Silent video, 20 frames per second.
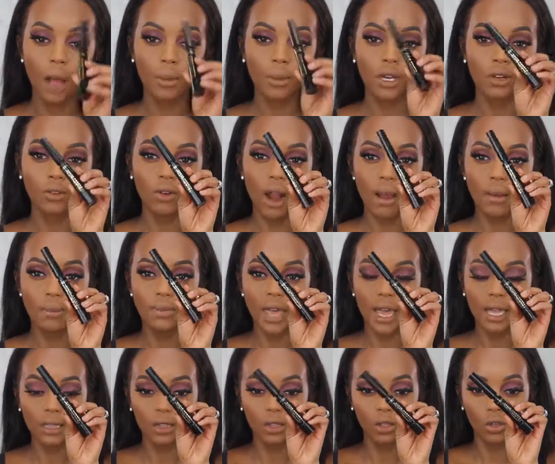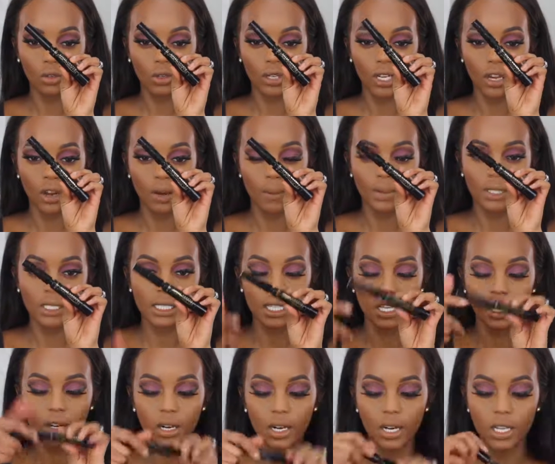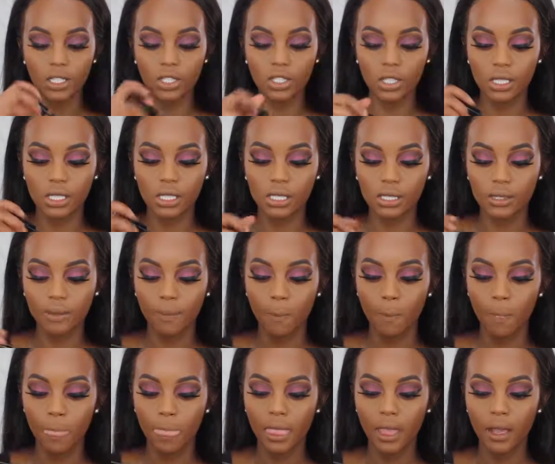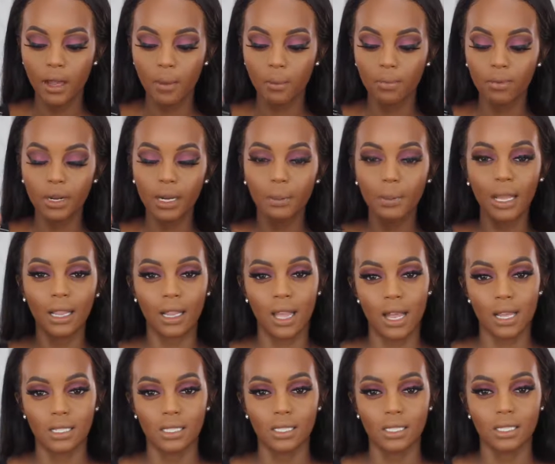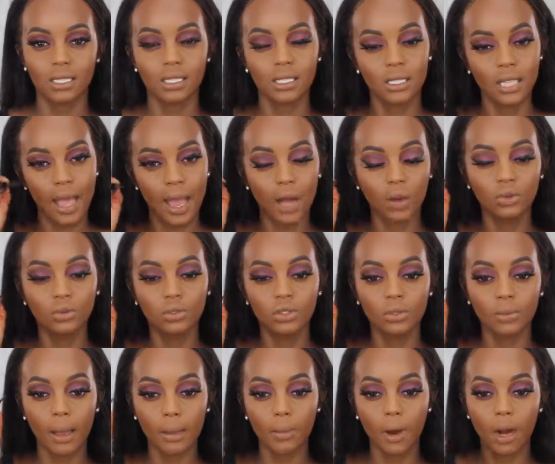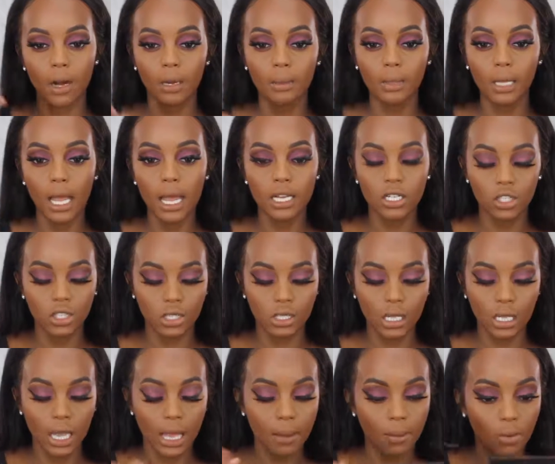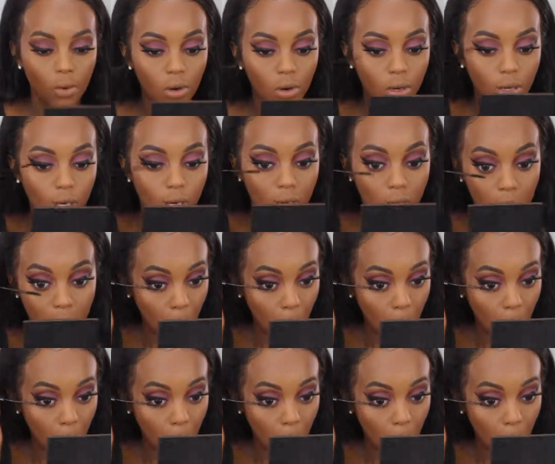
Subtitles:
I'm gonna grab that L'Oreal mascara and just bring my lashes out, my bottom lashes a lot more.